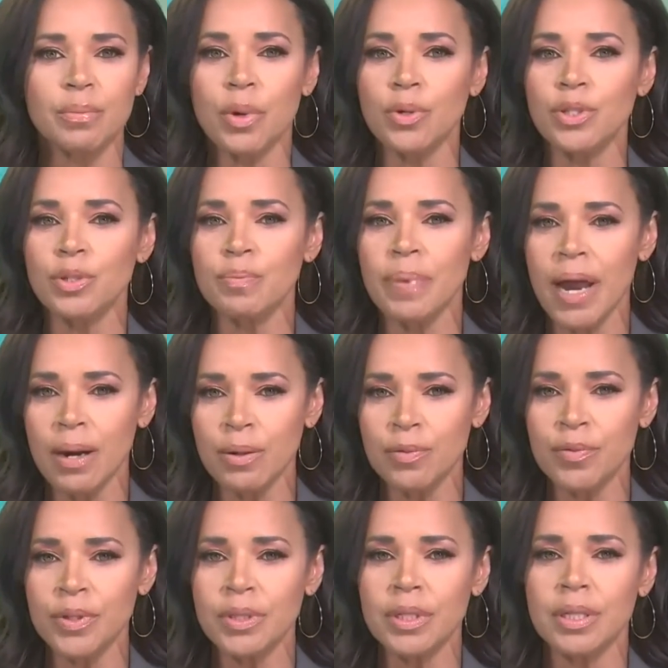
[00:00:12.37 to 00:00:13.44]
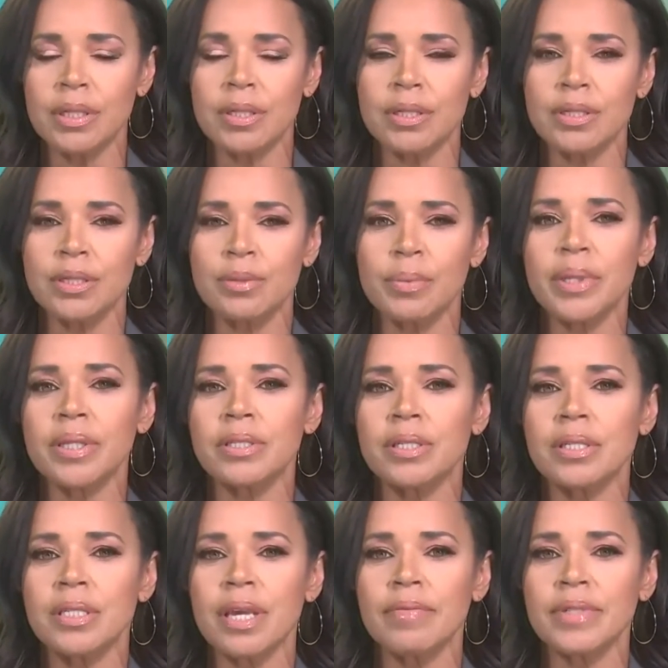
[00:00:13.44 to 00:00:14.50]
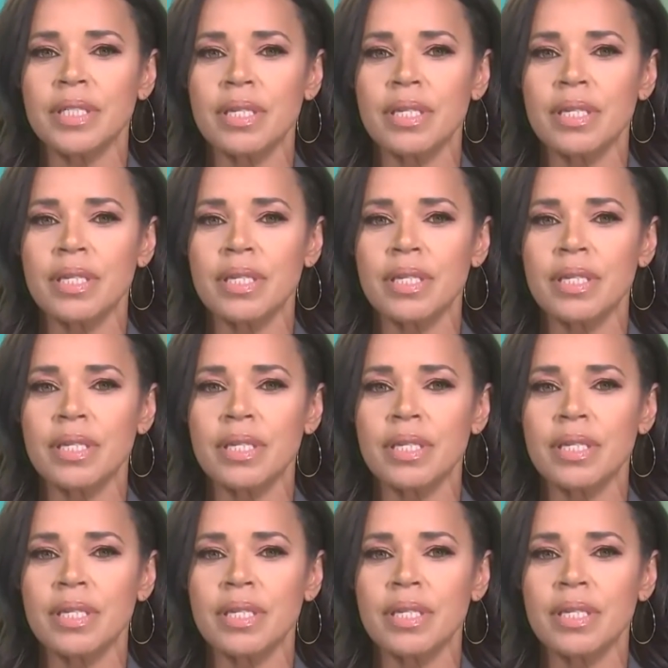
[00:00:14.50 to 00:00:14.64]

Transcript: most powerful leaders when the G7